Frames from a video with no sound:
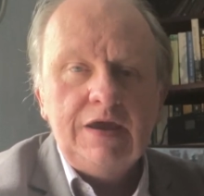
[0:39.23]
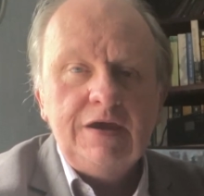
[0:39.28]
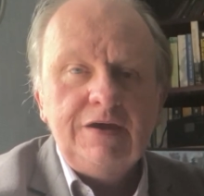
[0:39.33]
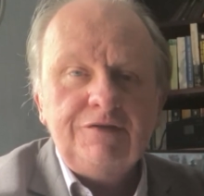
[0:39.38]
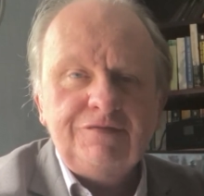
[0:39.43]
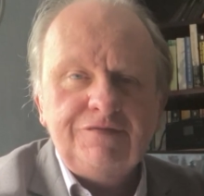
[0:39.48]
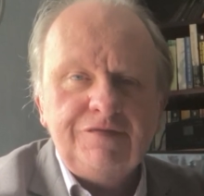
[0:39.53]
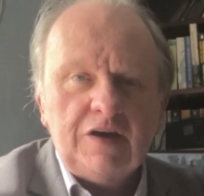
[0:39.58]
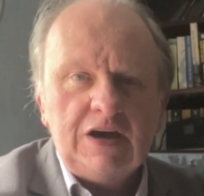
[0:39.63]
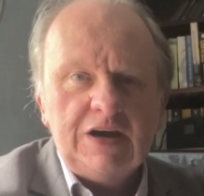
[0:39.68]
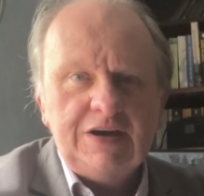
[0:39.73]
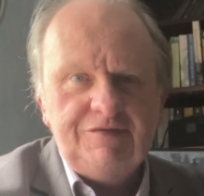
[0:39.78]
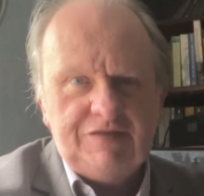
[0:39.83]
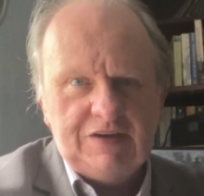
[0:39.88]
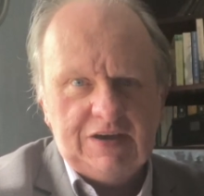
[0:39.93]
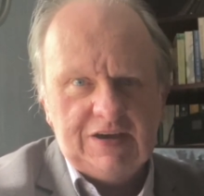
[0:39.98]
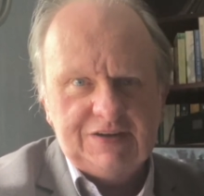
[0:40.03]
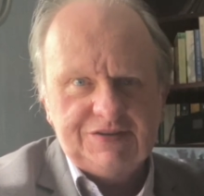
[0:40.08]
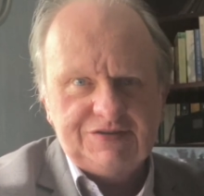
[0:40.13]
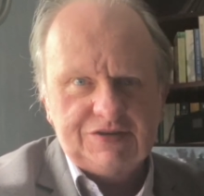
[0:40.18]
5
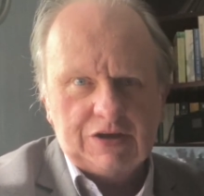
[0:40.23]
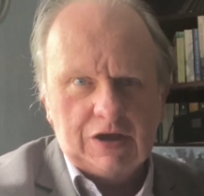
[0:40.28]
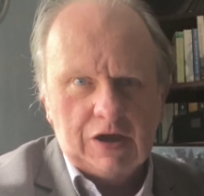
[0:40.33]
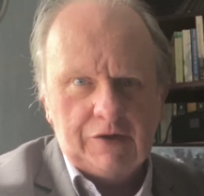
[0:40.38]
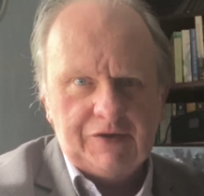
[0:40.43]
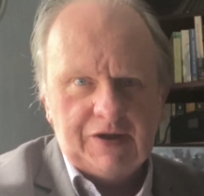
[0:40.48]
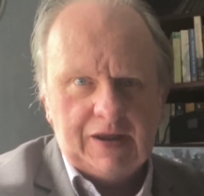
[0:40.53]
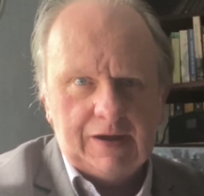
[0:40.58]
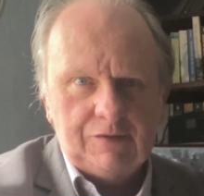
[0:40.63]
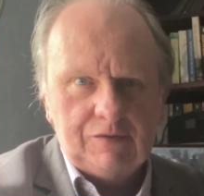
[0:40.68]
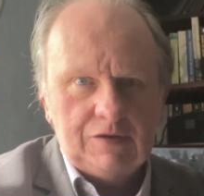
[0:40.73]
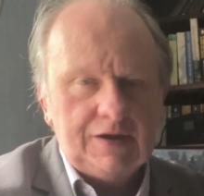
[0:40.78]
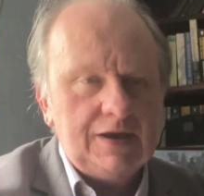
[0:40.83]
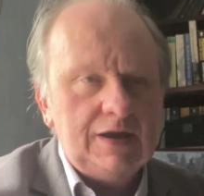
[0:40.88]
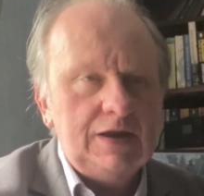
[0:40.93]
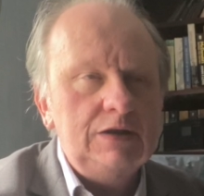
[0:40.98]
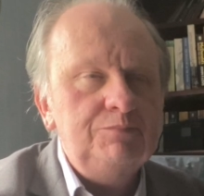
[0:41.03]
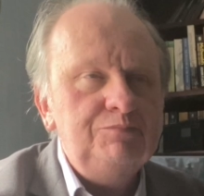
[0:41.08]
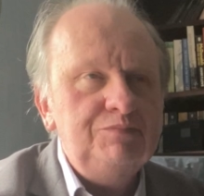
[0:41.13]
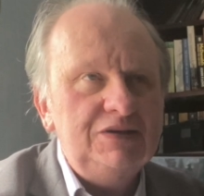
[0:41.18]
years ago now, I
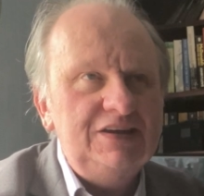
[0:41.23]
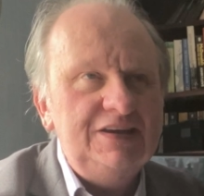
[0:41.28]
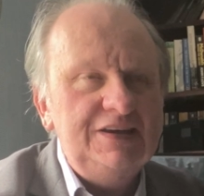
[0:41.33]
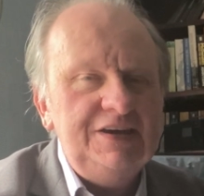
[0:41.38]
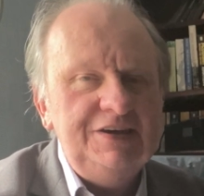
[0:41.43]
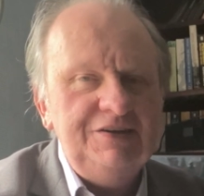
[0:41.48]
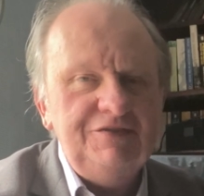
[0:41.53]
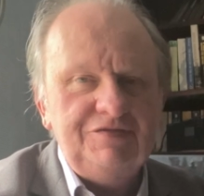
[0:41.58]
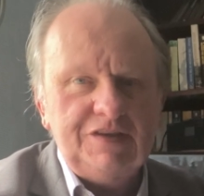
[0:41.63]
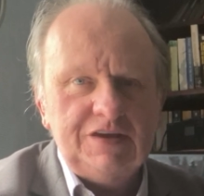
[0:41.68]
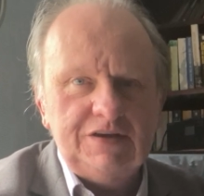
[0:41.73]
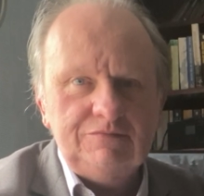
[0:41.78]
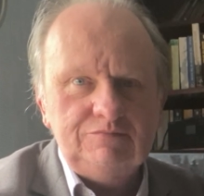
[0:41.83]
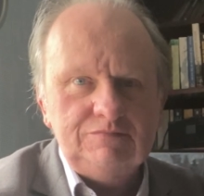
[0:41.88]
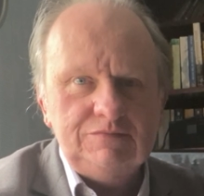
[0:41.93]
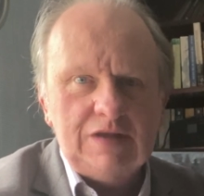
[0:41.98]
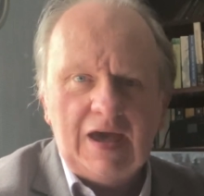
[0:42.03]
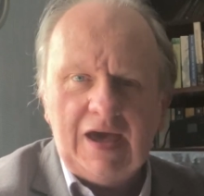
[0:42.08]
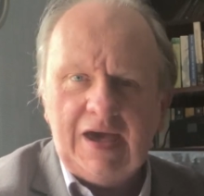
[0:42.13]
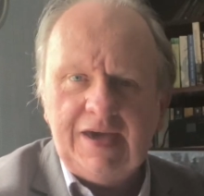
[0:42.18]
cannot believe that
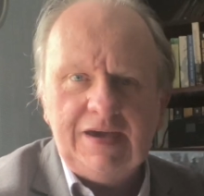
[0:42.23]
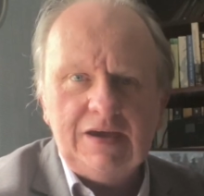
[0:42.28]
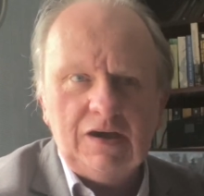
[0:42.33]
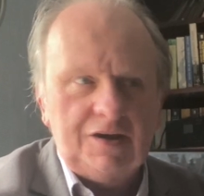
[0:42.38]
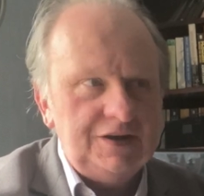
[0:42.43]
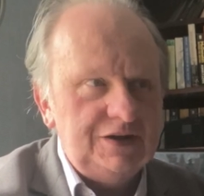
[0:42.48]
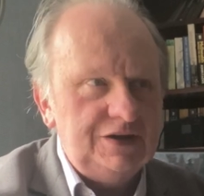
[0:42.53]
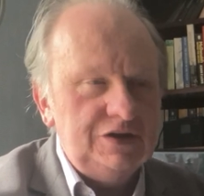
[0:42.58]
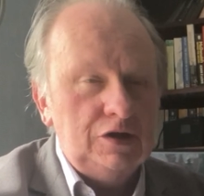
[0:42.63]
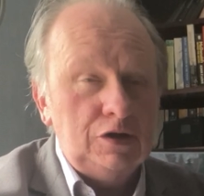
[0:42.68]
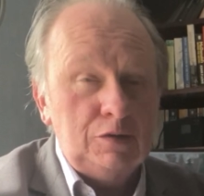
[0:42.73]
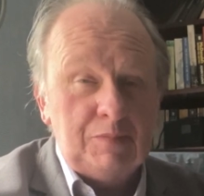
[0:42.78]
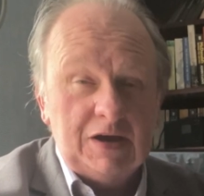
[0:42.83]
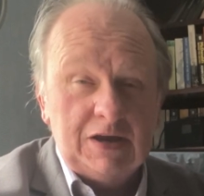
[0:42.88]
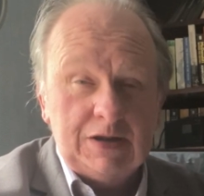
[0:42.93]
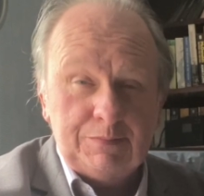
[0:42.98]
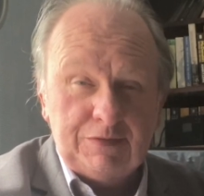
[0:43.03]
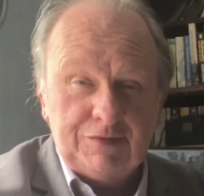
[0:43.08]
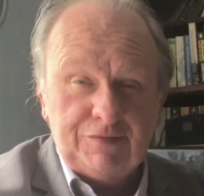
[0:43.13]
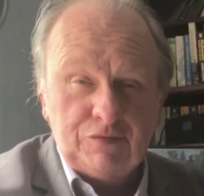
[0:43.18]
A, I didn't know about
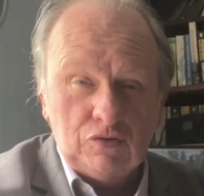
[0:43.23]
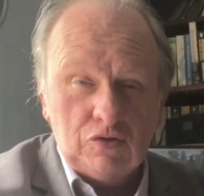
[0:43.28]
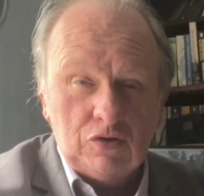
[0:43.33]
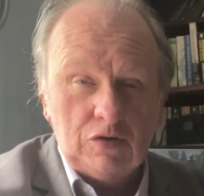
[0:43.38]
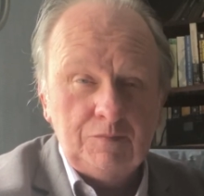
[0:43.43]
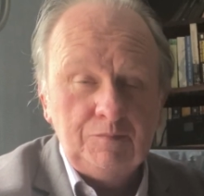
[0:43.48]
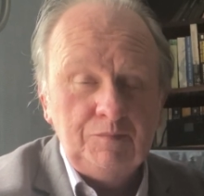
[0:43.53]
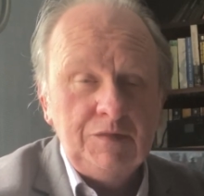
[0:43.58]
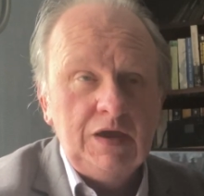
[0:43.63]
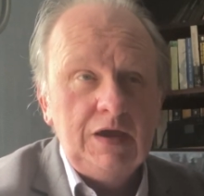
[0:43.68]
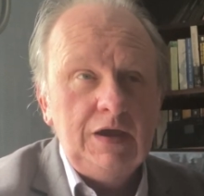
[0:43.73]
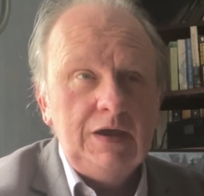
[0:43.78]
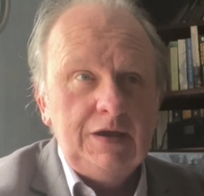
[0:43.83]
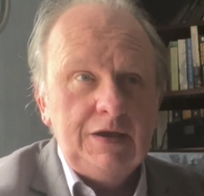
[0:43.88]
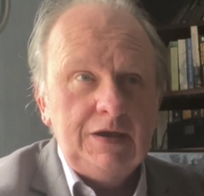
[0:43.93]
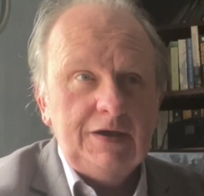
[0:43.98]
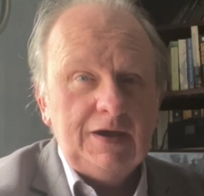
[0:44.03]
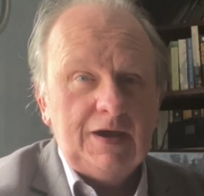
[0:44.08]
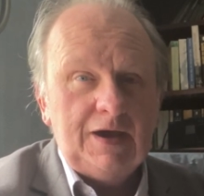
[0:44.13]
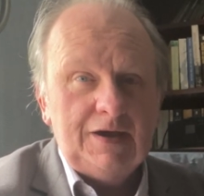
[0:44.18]
it before,
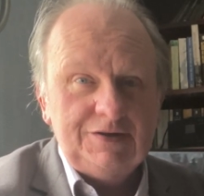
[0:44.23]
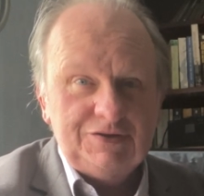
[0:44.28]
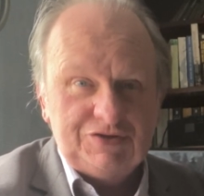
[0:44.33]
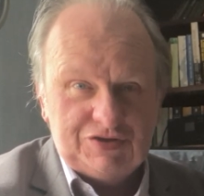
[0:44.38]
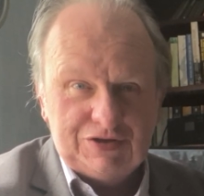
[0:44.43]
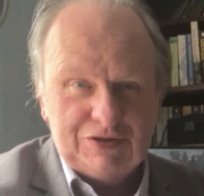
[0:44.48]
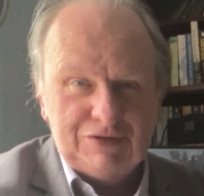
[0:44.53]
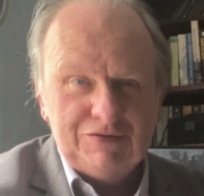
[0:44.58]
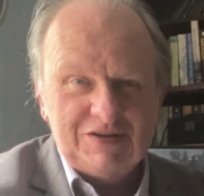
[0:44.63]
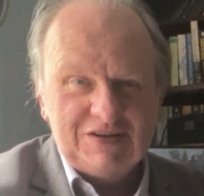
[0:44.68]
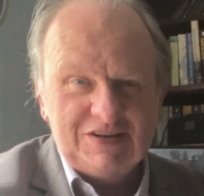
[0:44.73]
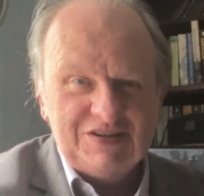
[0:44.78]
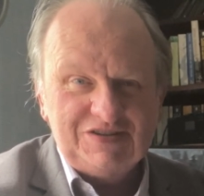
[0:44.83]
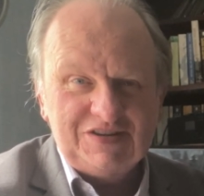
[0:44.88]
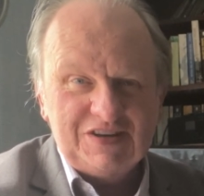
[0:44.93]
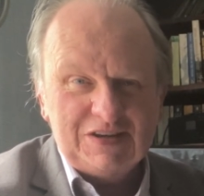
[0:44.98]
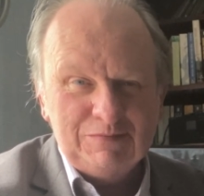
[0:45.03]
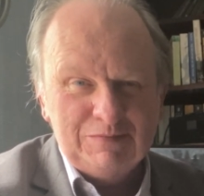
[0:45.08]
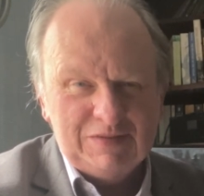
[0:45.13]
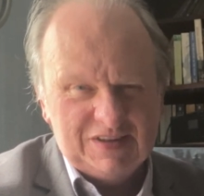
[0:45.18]
and two, that it's
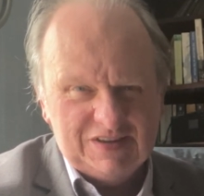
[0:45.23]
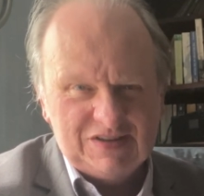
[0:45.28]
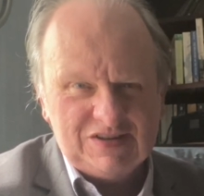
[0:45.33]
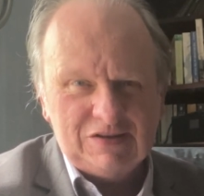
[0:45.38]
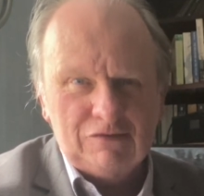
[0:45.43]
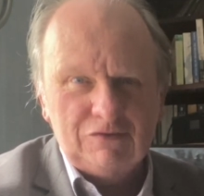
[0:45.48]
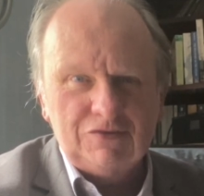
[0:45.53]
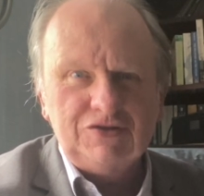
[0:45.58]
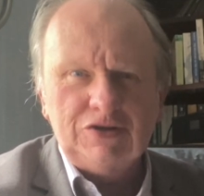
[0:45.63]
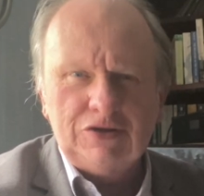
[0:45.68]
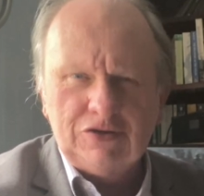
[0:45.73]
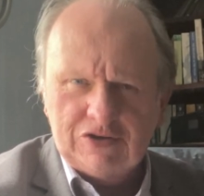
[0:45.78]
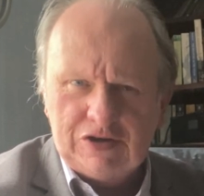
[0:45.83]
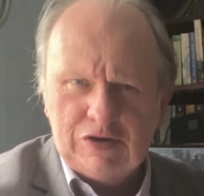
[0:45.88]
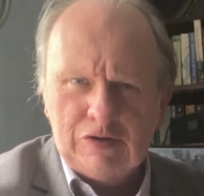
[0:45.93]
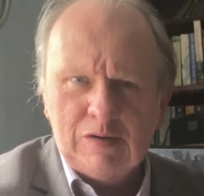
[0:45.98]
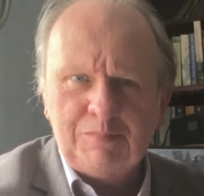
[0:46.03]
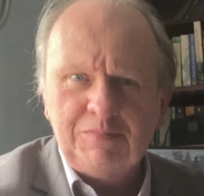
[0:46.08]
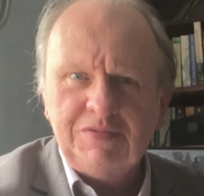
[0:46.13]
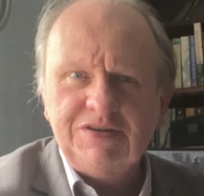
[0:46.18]
taken me this long to look
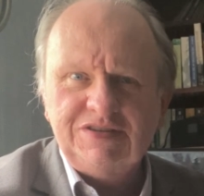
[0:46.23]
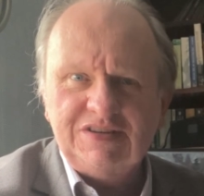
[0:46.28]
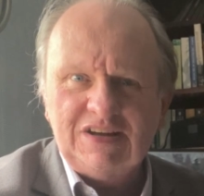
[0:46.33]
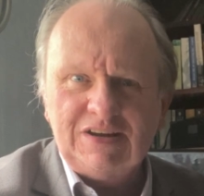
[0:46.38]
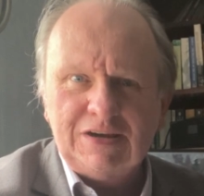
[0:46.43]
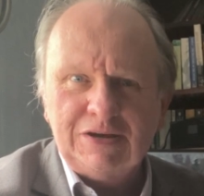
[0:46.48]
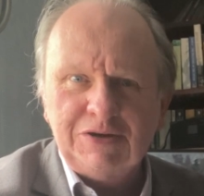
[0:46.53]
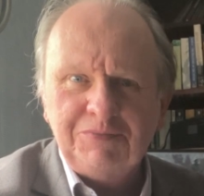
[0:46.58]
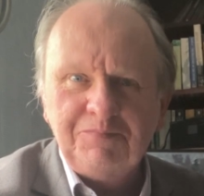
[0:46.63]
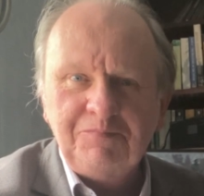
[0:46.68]
you up and tell you.